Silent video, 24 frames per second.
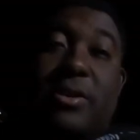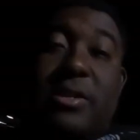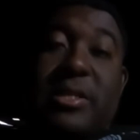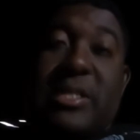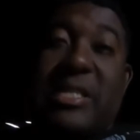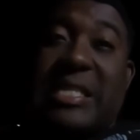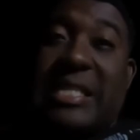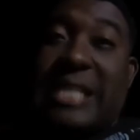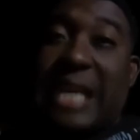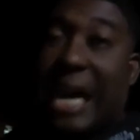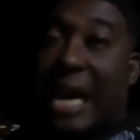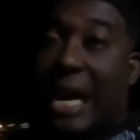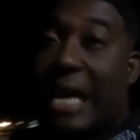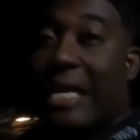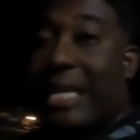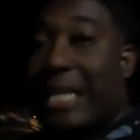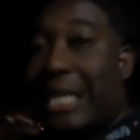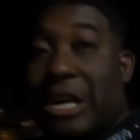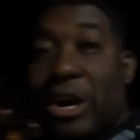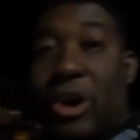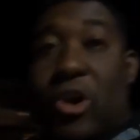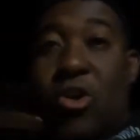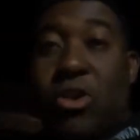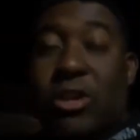inside and
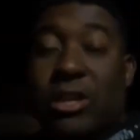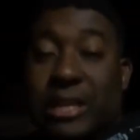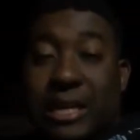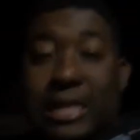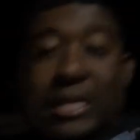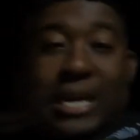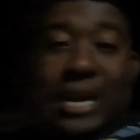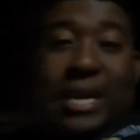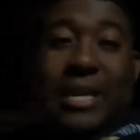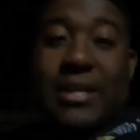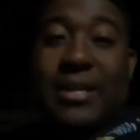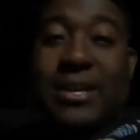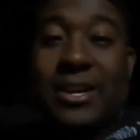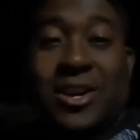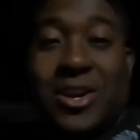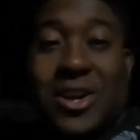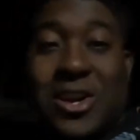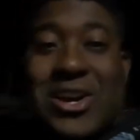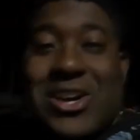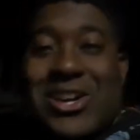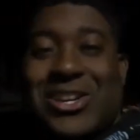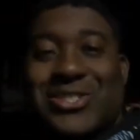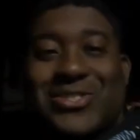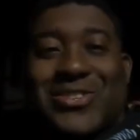call it a night.
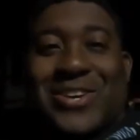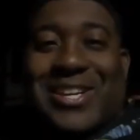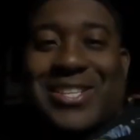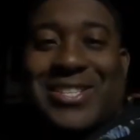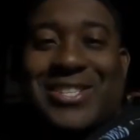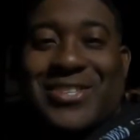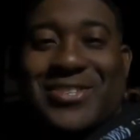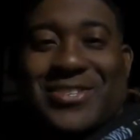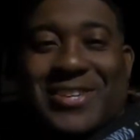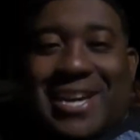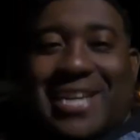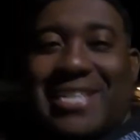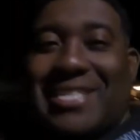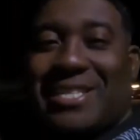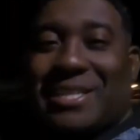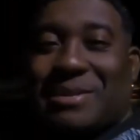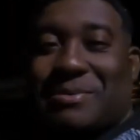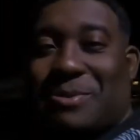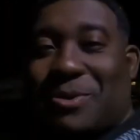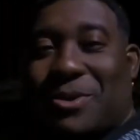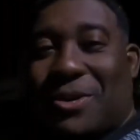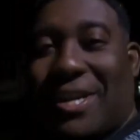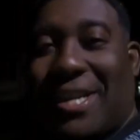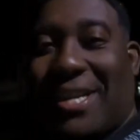So I'll see you guys in the
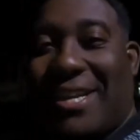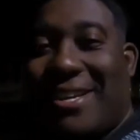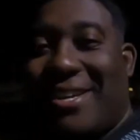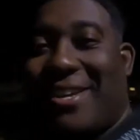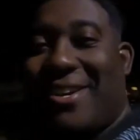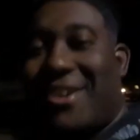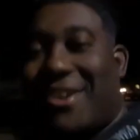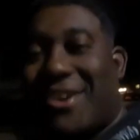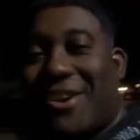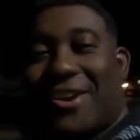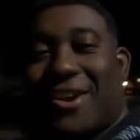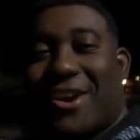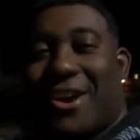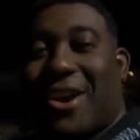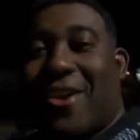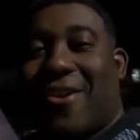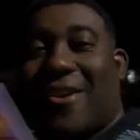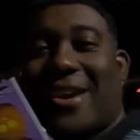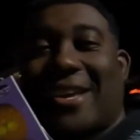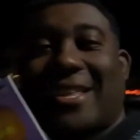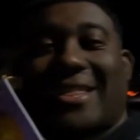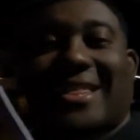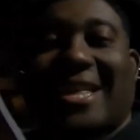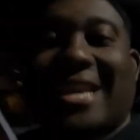morning.
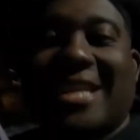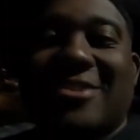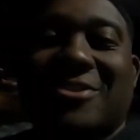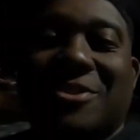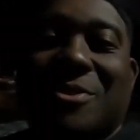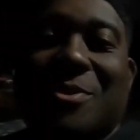Alright, thanks for